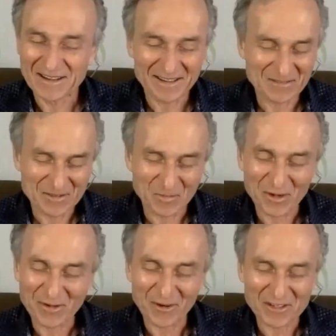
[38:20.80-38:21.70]
I was pretty
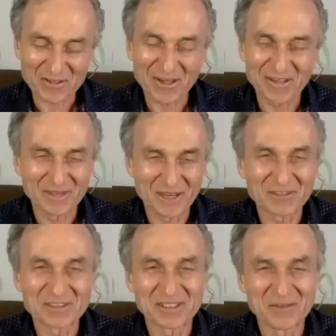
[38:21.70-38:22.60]
frustrated.
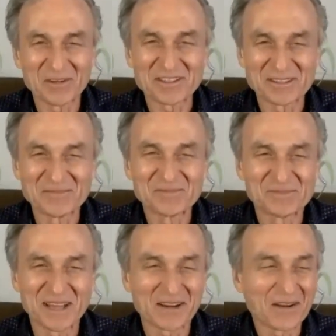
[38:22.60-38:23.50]
Argentina was.
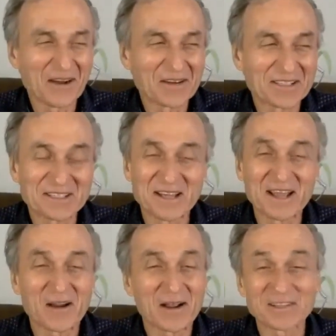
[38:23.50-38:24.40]
I don't know how it is today,
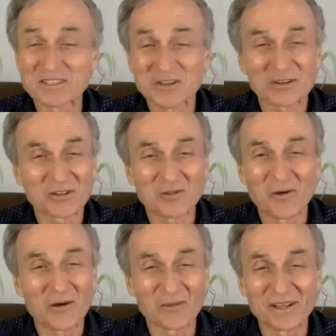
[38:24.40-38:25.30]
or I just looked in the
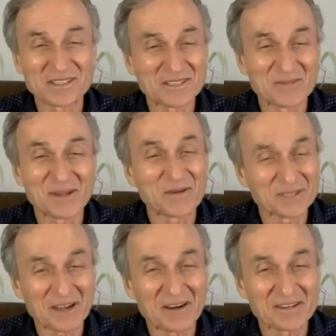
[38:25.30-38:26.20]
wrong places. But it was
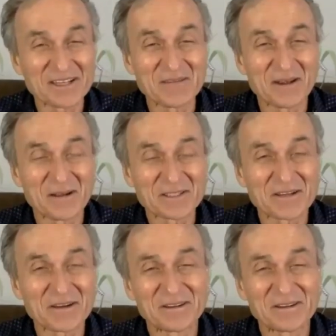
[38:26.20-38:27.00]
hard to eat when I was there. It